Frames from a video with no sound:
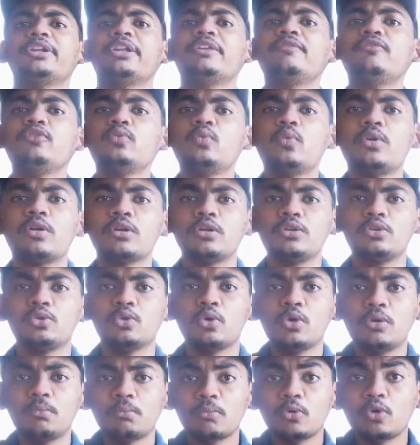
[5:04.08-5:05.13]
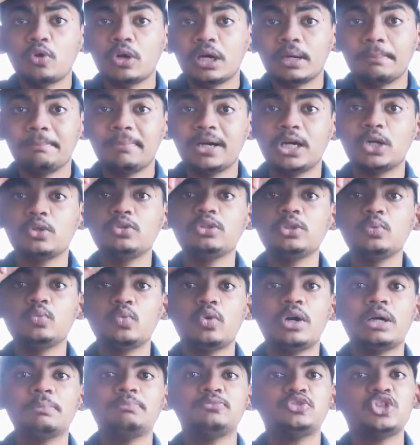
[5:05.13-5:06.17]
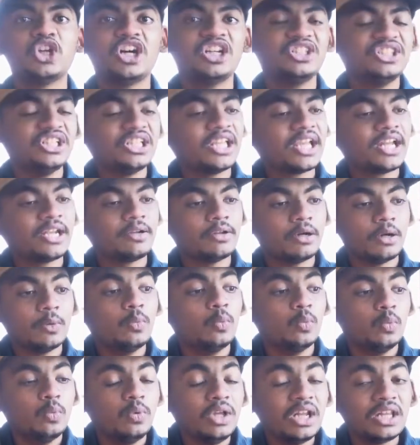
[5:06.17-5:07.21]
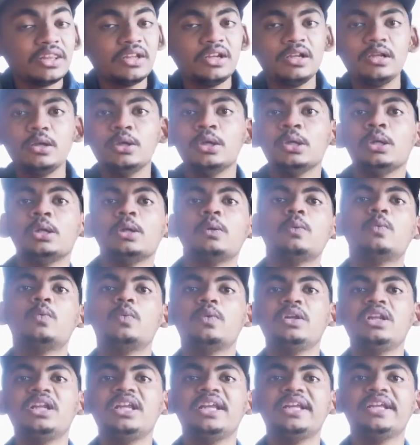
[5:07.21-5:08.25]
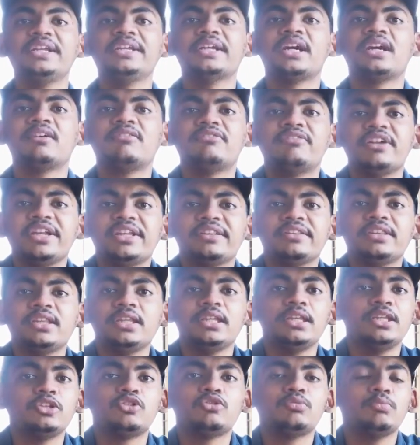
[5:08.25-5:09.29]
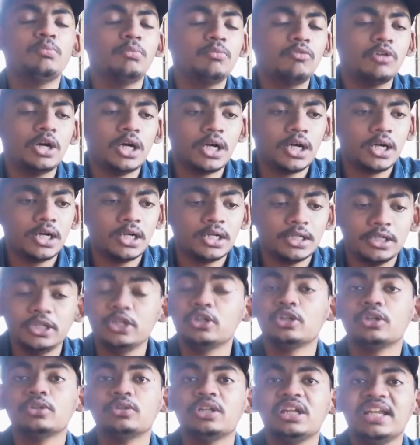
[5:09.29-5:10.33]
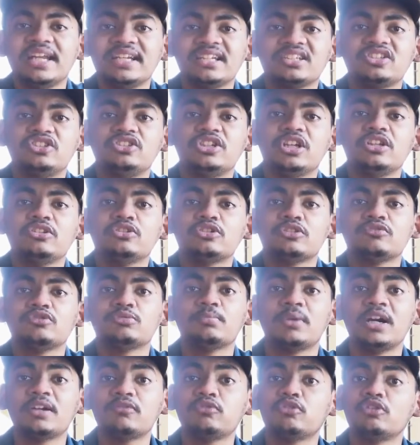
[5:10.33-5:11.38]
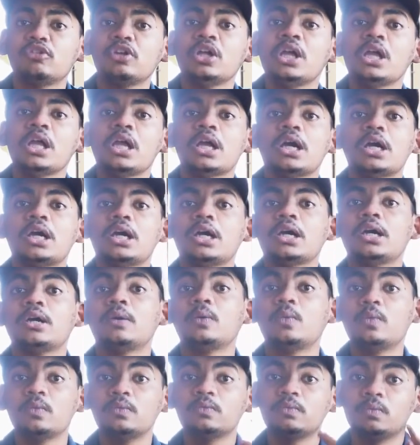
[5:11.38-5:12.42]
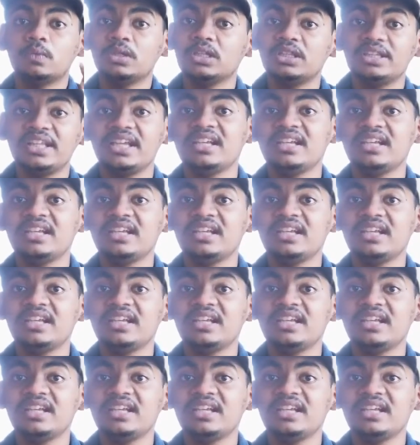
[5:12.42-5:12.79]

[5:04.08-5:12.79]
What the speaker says: If you want to know more about the warp charging and whether will it affect these, the latest gens of smartphone, well,